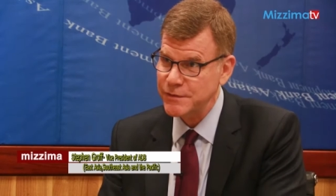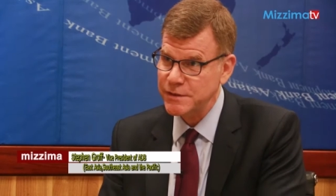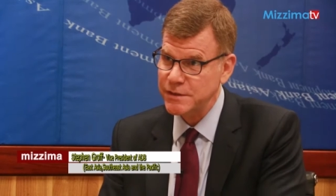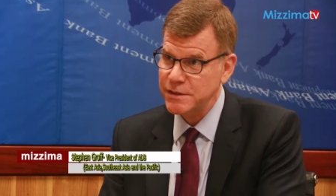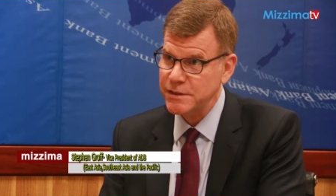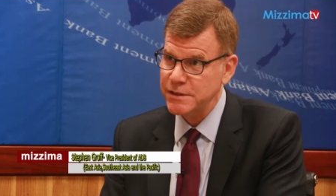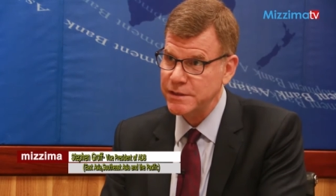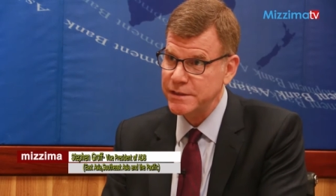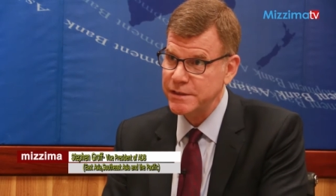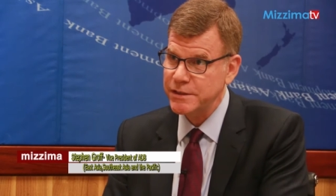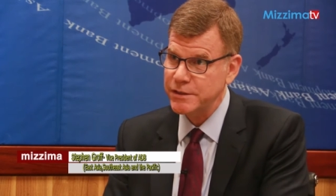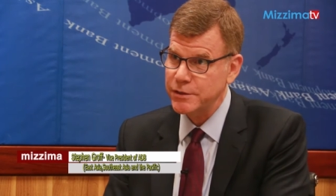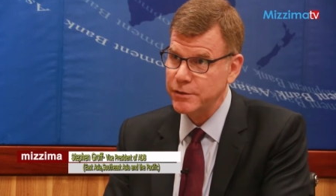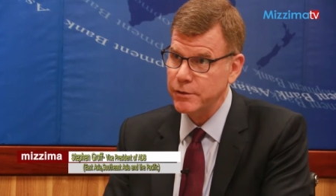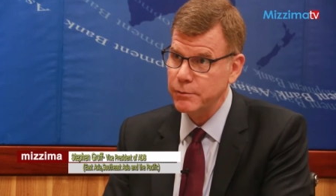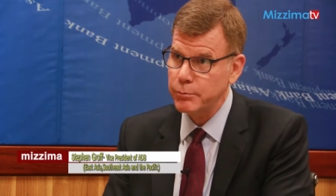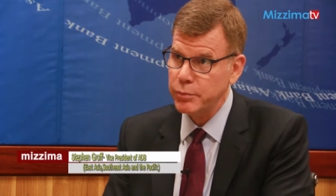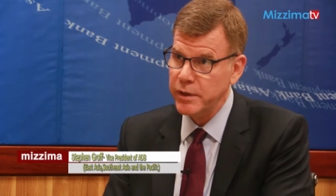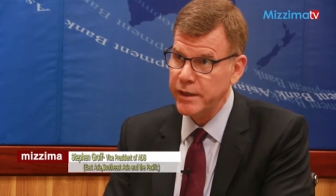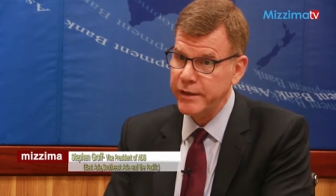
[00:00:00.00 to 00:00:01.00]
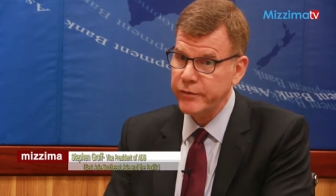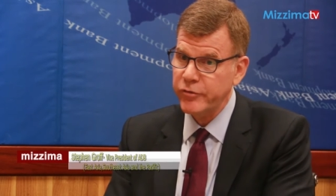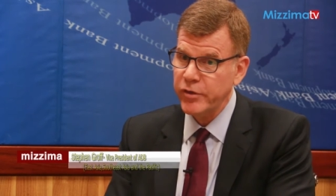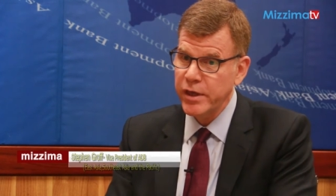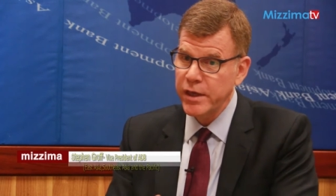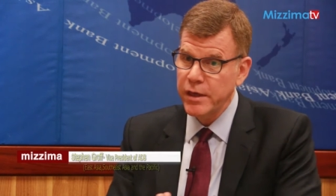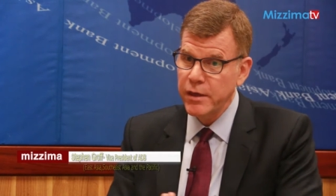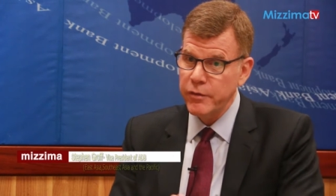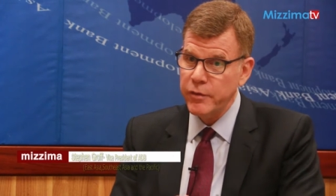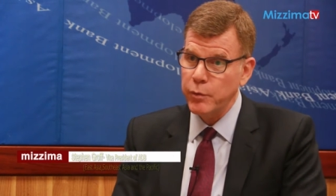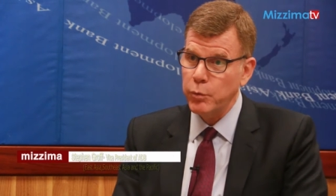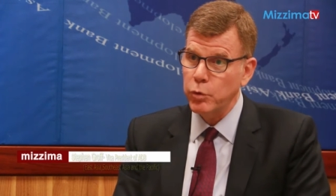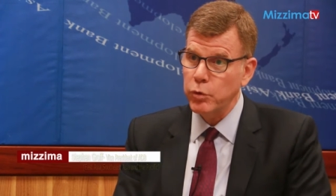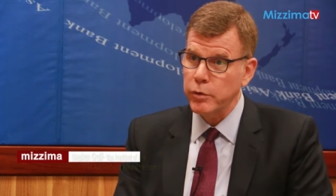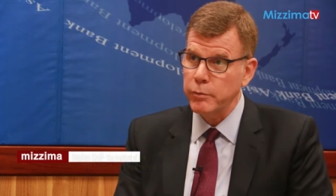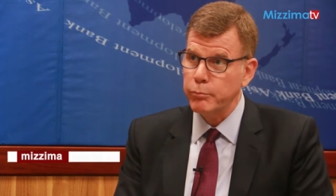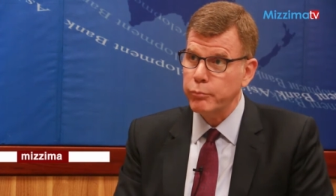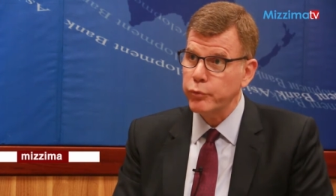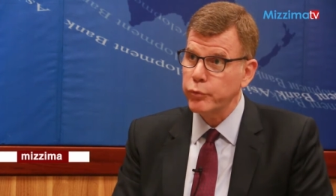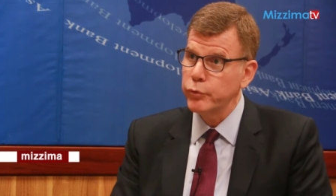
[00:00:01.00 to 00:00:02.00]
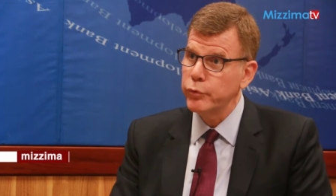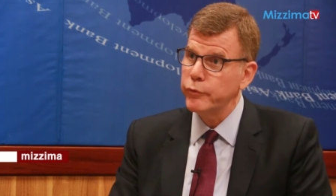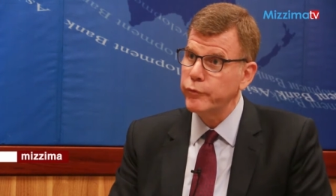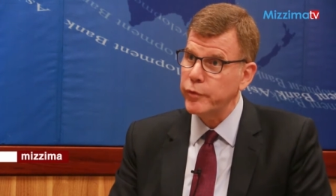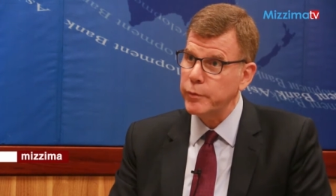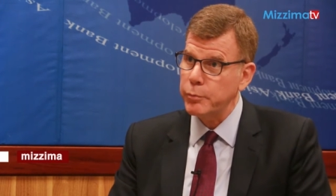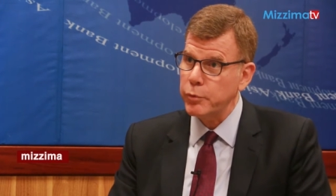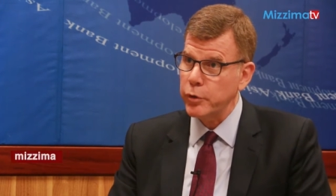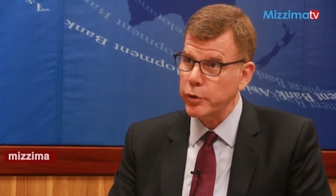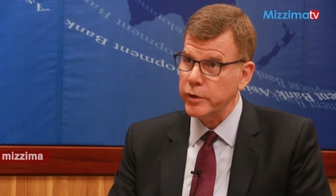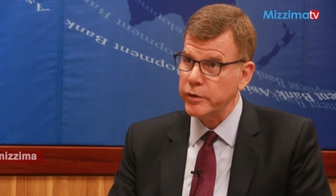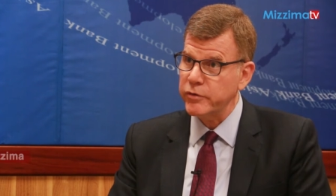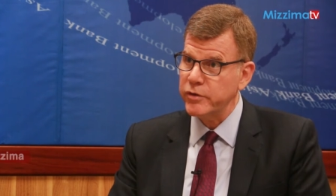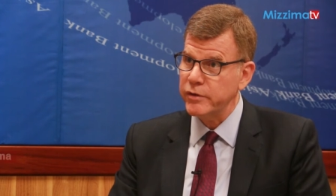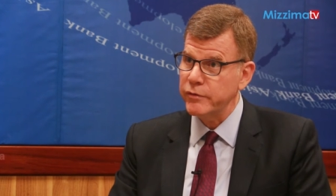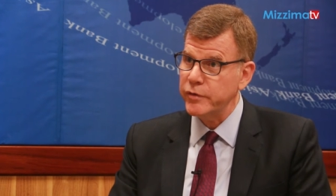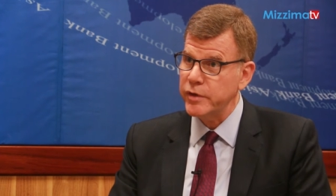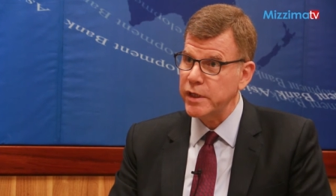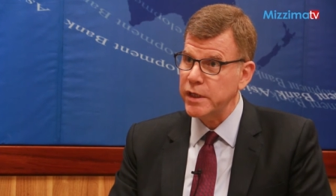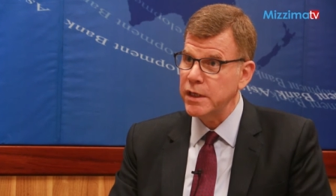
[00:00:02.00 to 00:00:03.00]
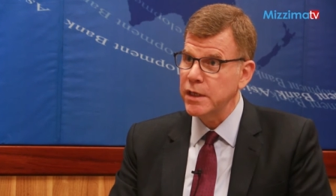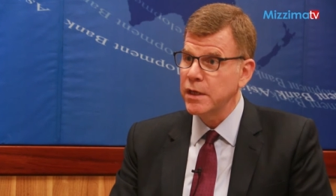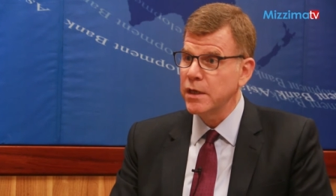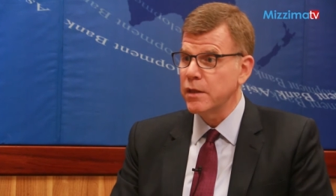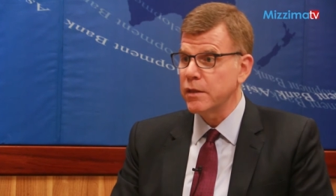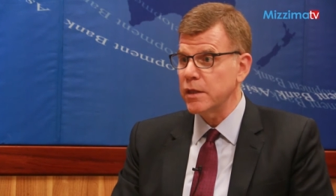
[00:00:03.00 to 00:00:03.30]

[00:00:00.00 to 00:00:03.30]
facilities that are in place that will improve the productivity